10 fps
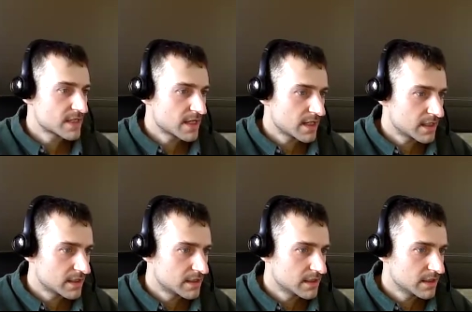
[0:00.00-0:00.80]

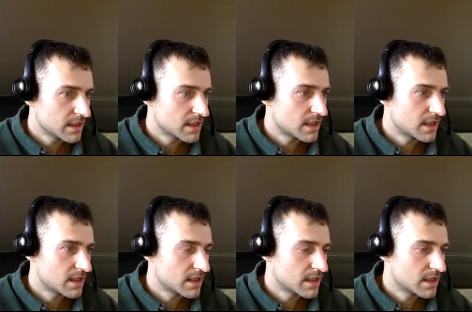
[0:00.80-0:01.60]
said,
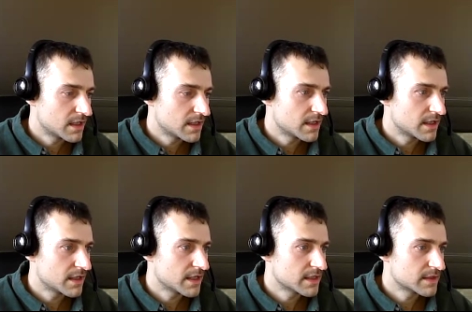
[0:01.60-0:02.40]

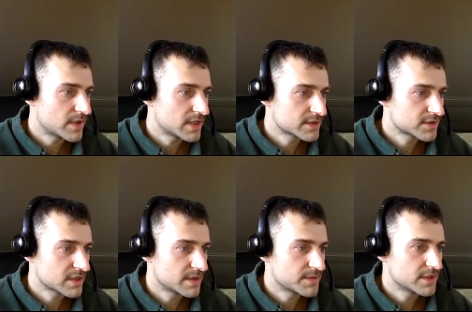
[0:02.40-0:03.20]
in the project
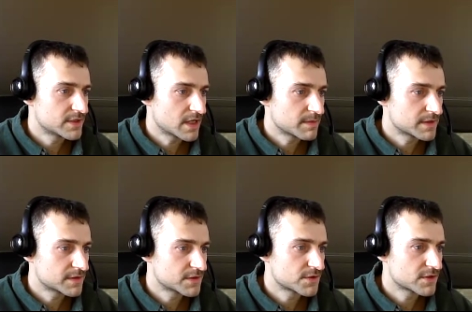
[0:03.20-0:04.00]
description, you talk about the
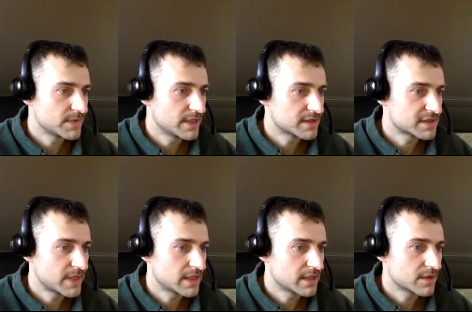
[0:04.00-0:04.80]
social media
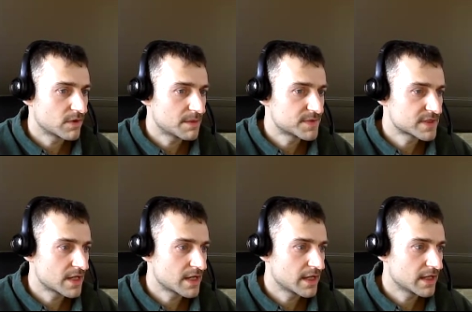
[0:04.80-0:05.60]
spanning the
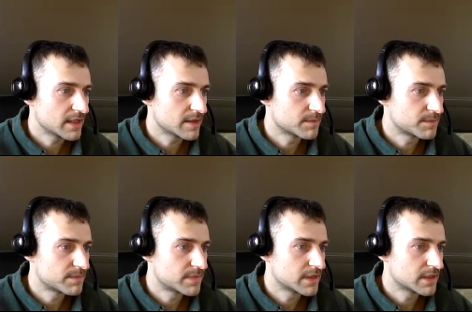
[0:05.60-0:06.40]
website,
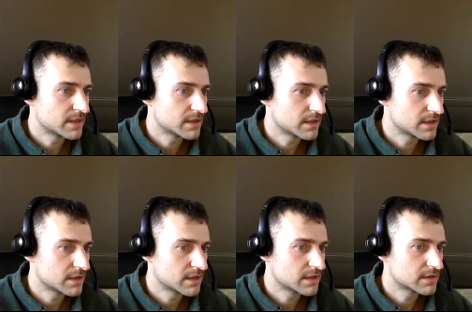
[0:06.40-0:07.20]
but
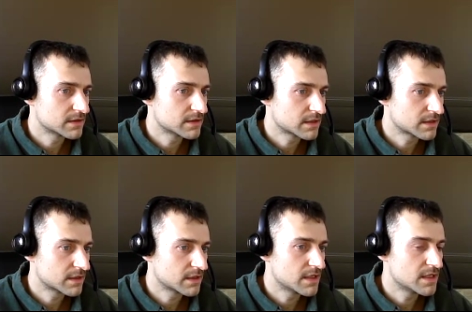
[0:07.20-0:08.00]
when that's not
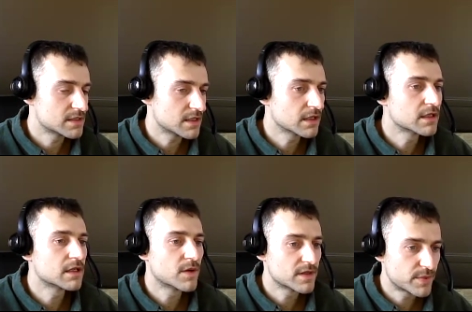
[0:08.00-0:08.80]
clear, it's unclear
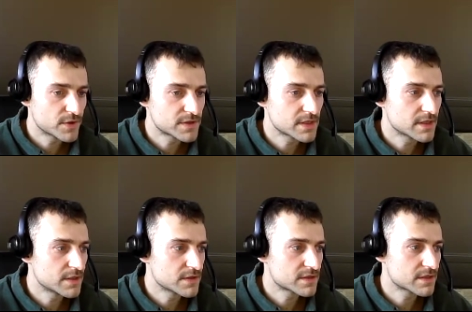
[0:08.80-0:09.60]
whether posting the
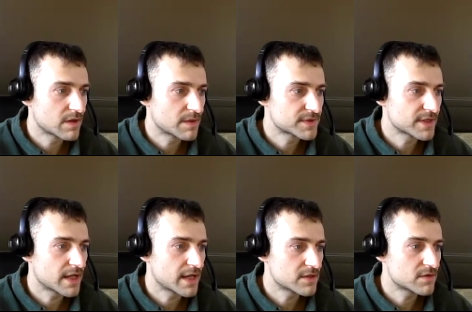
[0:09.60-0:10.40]
news to the website
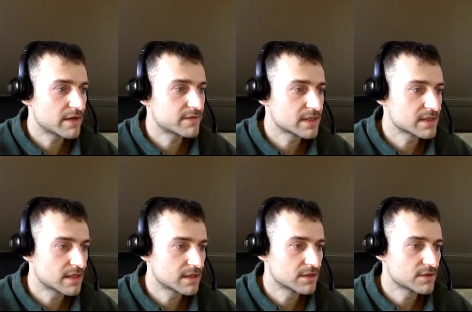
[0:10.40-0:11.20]
and drafting,
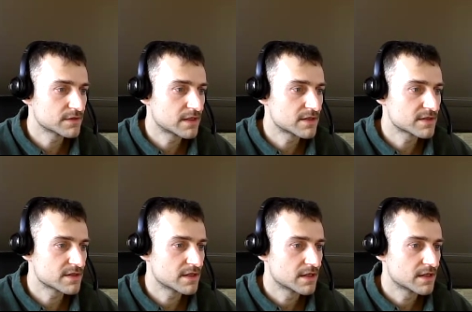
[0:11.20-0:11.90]
sending the newsletters.